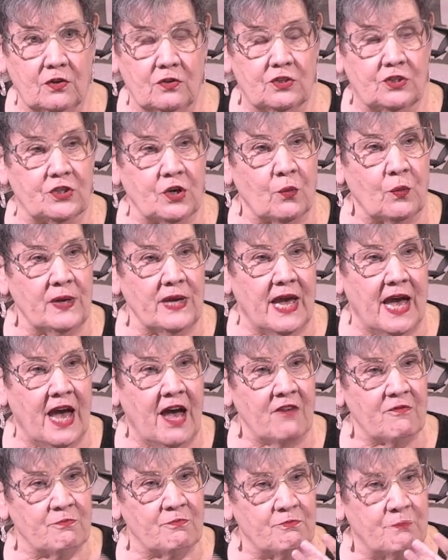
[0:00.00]
So we
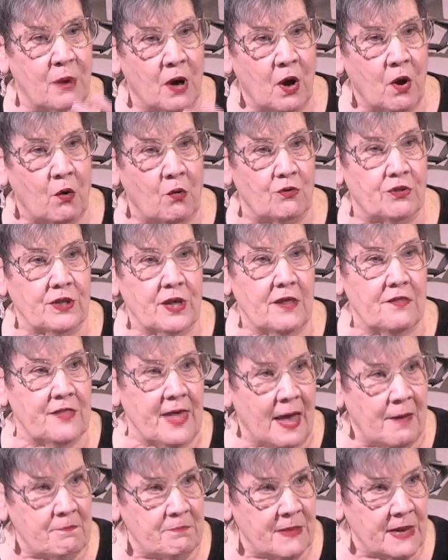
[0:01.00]
have both
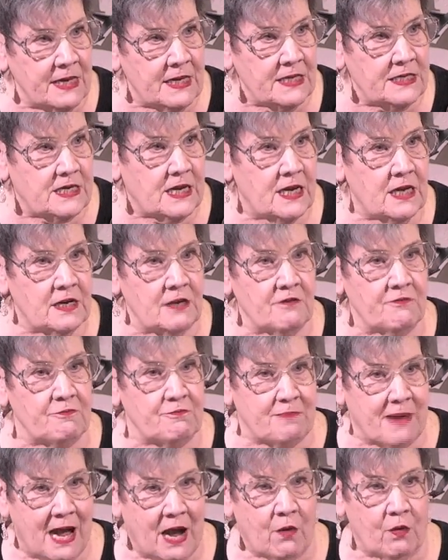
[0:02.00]
that meditative,
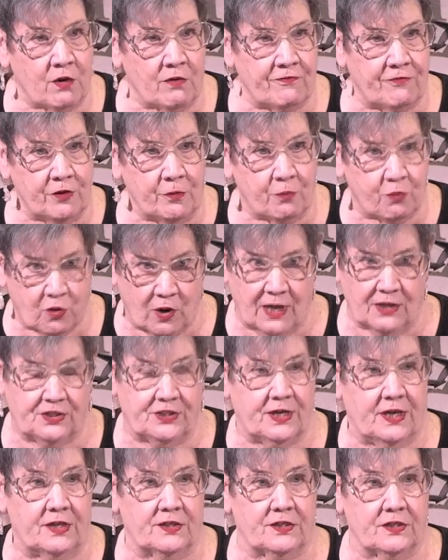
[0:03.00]
powerful
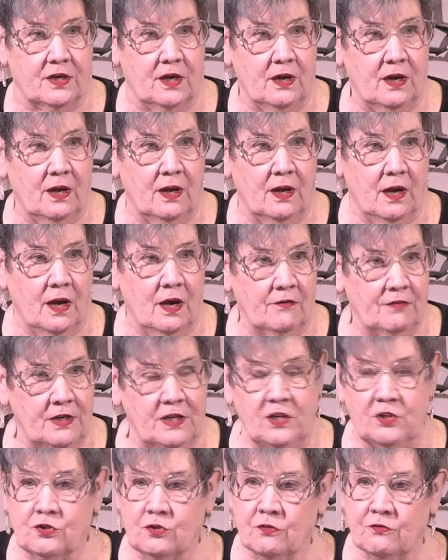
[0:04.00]
process of
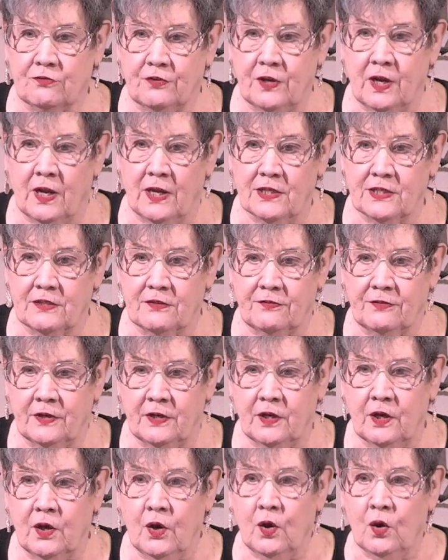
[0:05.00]
Eastern
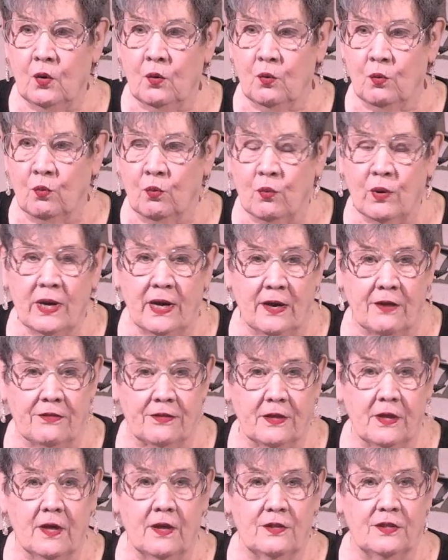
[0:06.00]
philosophy with
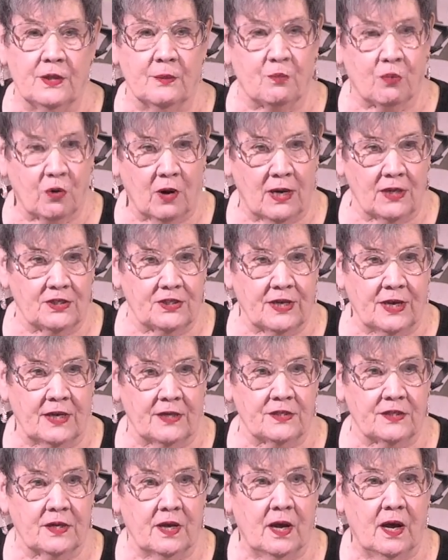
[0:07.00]
the
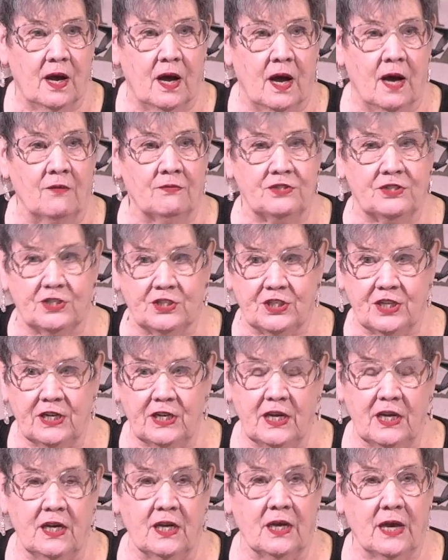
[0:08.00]
process of
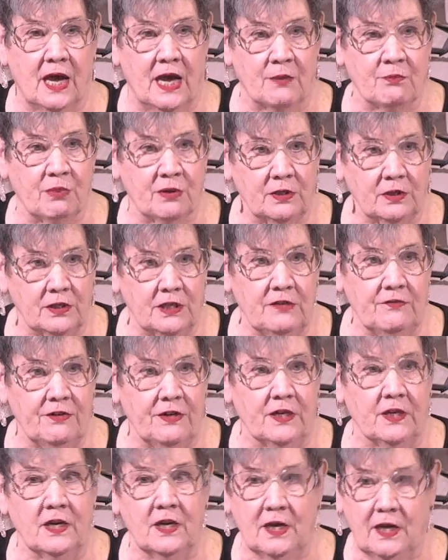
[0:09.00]
seeing and
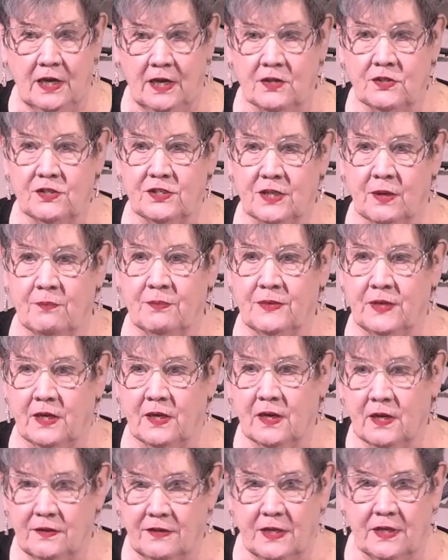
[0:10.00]
believing in
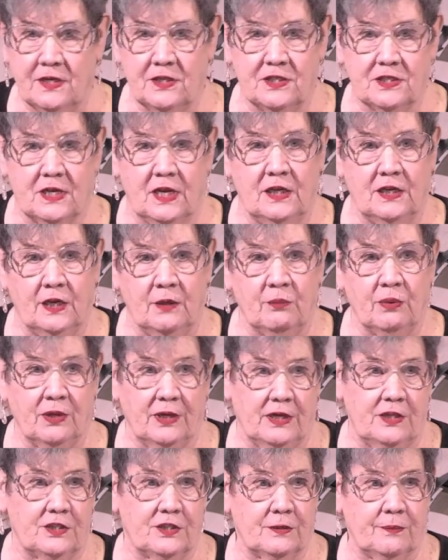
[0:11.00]
something that is taking
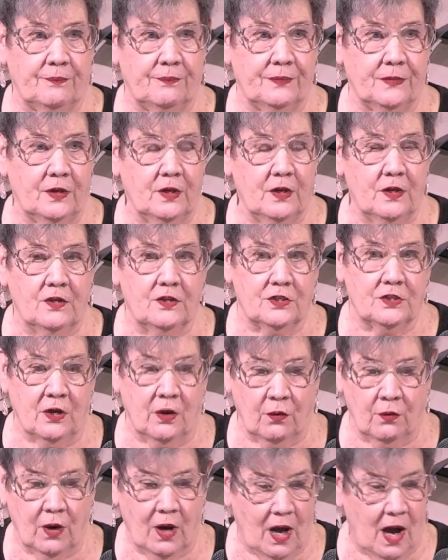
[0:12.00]
place.
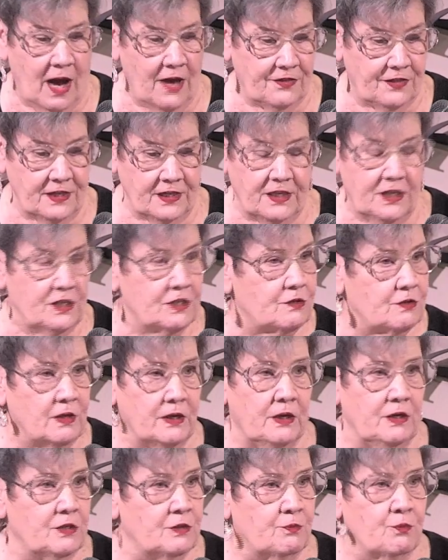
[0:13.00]
So I think
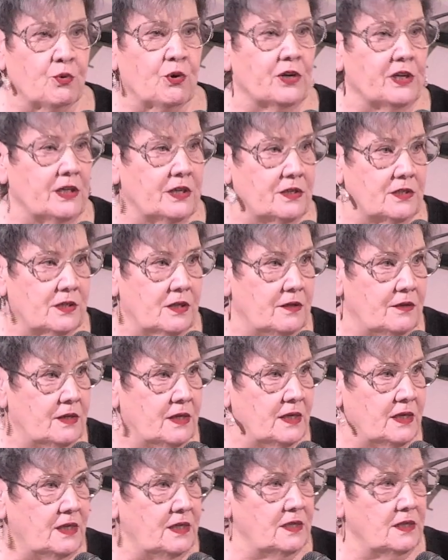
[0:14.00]
he's brilliant
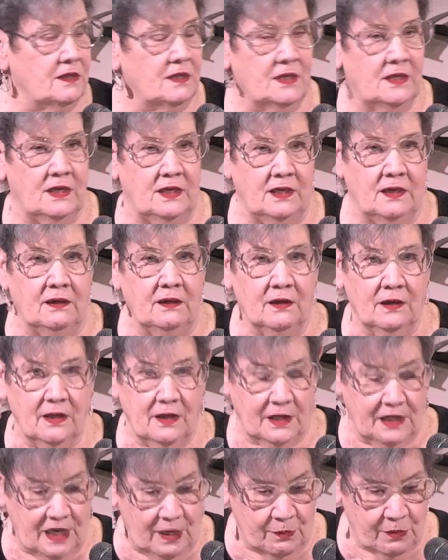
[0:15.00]
that he
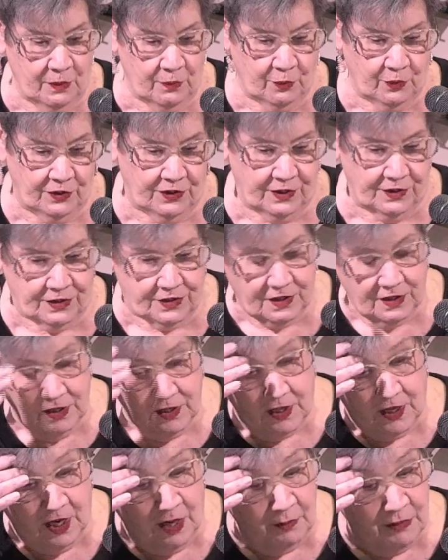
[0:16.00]
came up with this
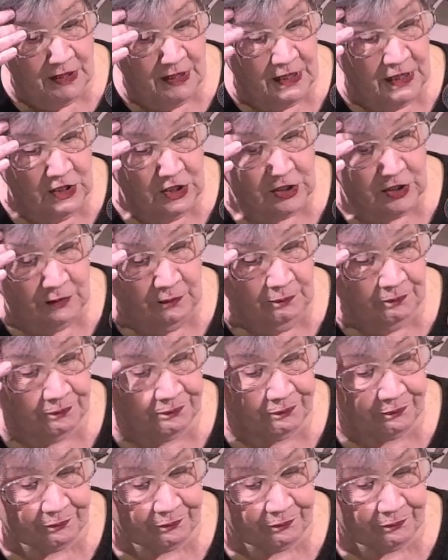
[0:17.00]
combination.